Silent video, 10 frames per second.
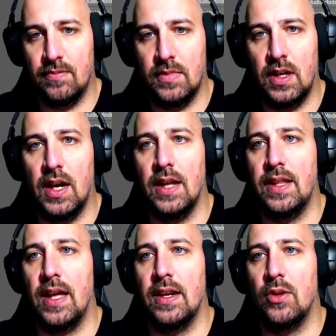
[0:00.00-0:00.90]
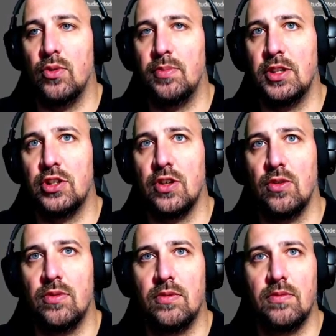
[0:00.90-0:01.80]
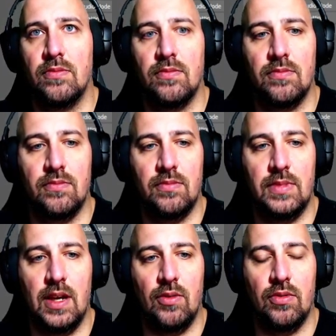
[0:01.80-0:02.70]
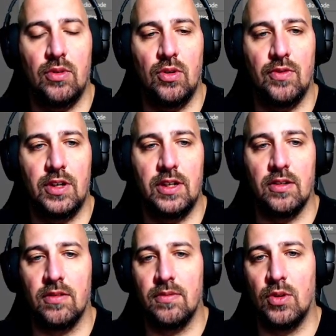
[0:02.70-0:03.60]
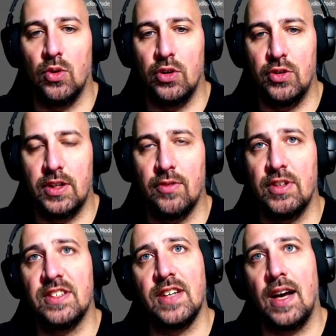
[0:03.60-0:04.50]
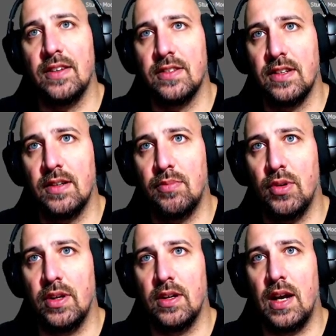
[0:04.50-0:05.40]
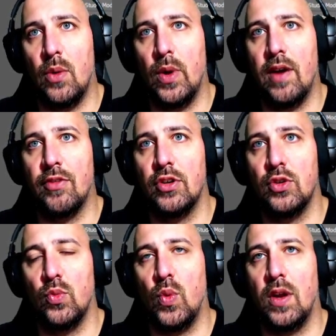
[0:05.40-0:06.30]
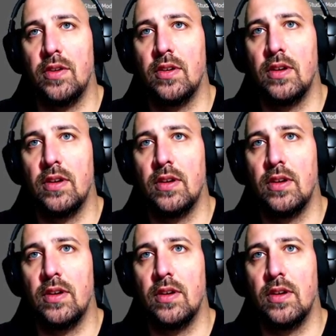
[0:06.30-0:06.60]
And then it would be shown down over here, or you can resize it and put it however you want.